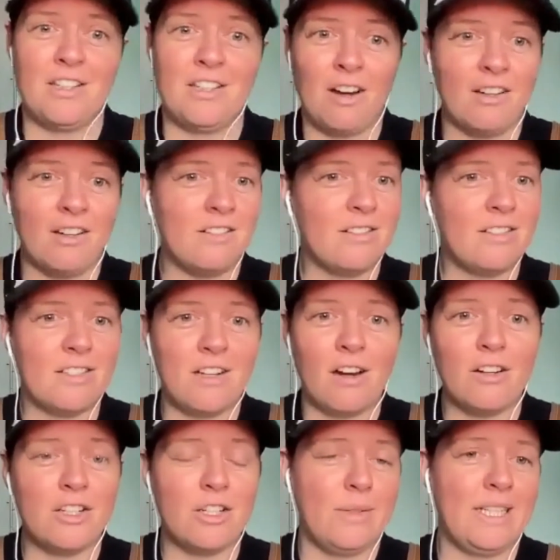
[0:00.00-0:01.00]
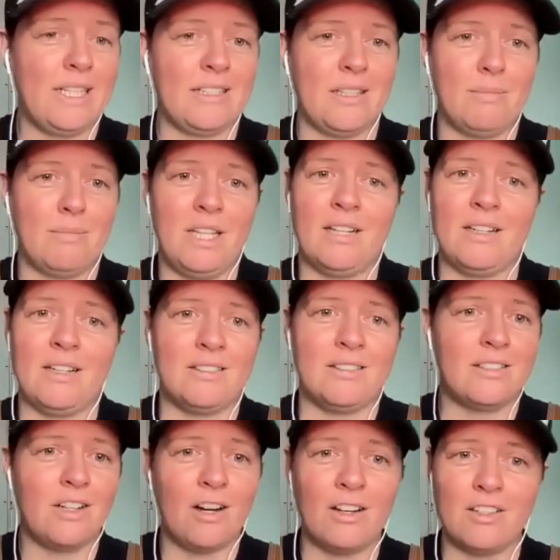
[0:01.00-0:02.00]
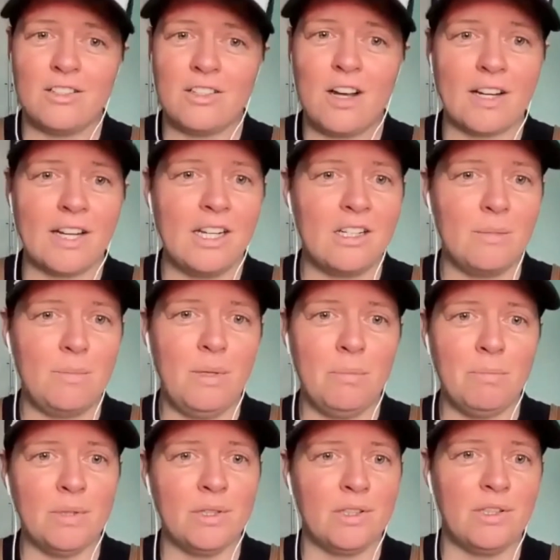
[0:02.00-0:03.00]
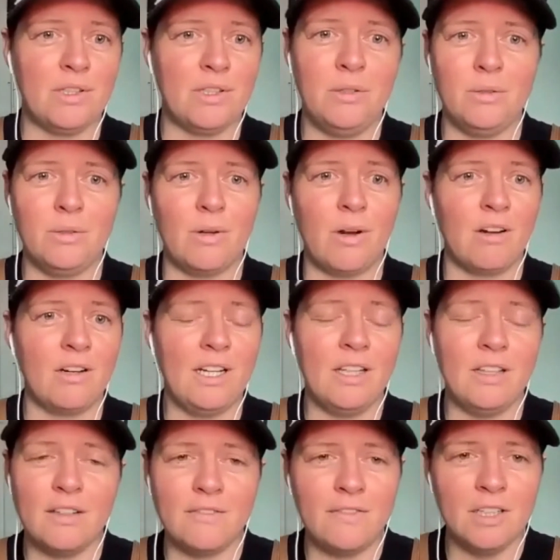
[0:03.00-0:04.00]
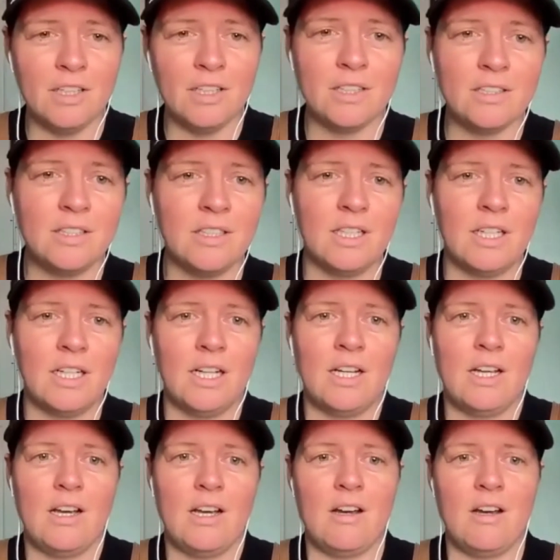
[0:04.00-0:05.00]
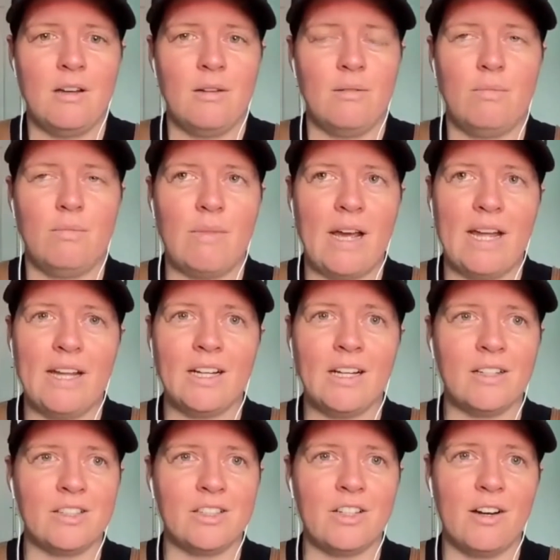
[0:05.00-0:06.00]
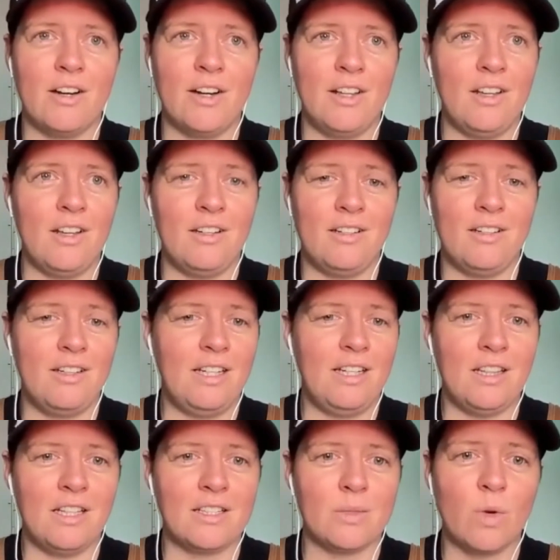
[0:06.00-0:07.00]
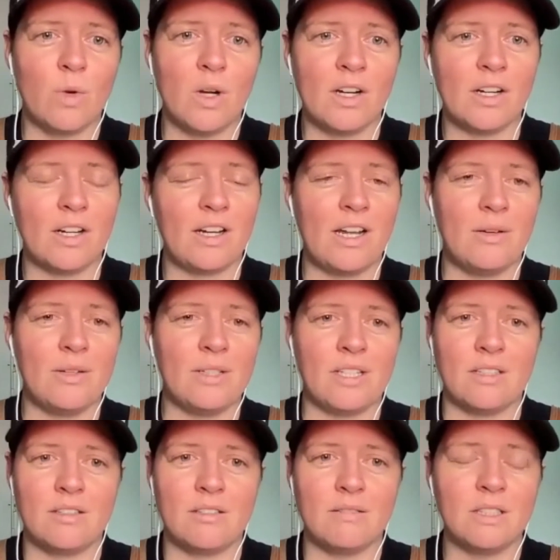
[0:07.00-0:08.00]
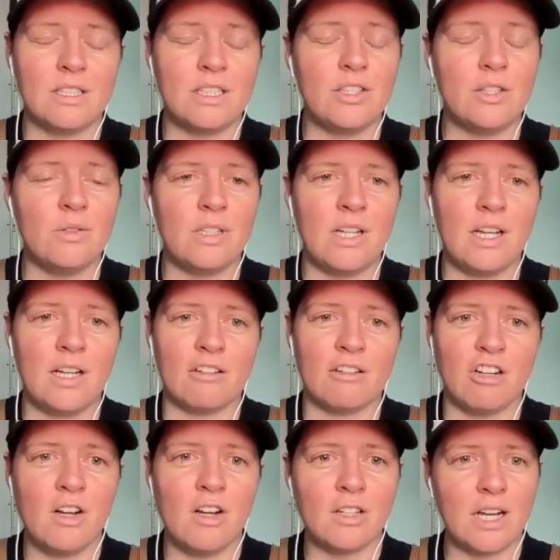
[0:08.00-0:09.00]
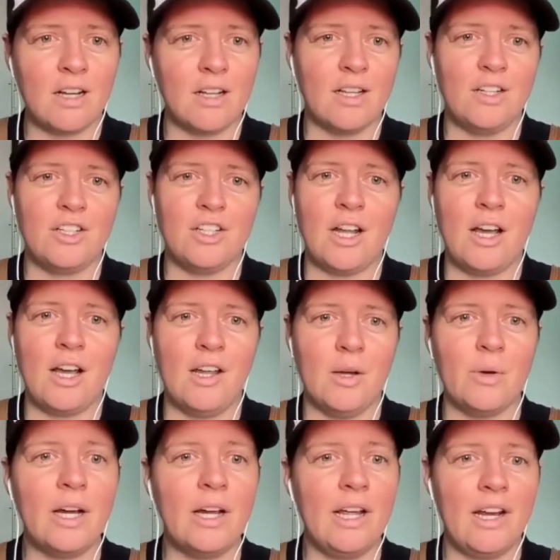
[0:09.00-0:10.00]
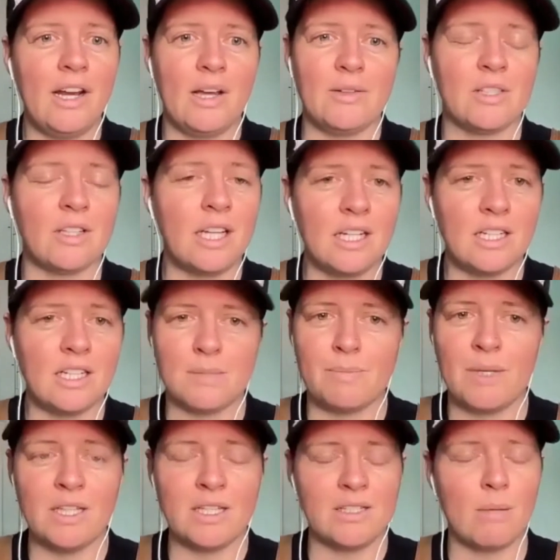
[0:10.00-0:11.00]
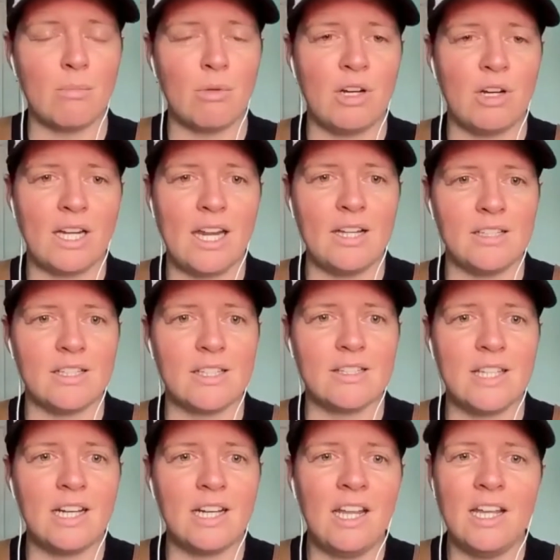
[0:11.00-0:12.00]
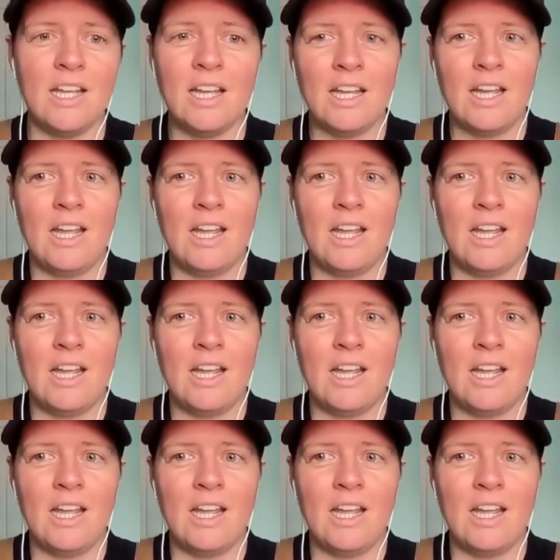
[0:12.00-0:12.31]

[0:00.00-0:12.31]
start doing something, start talking to people who are in the field. I got started in this work. I was a student at Grinnell College in Iowa, and I was looking to spend the summer in Kansas City.